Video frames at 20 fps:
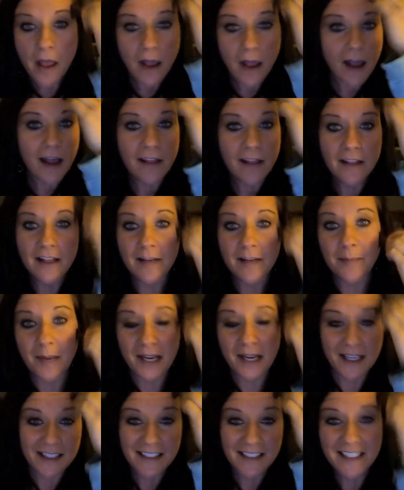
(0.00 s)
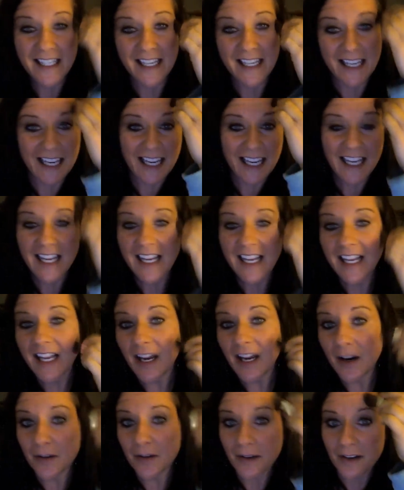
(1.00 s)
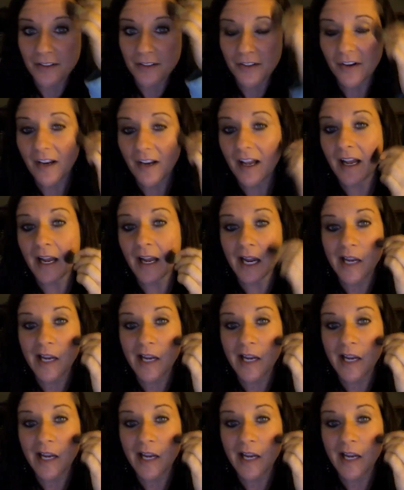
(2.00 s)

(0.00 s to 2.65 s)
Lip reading: and then make a C around your eye.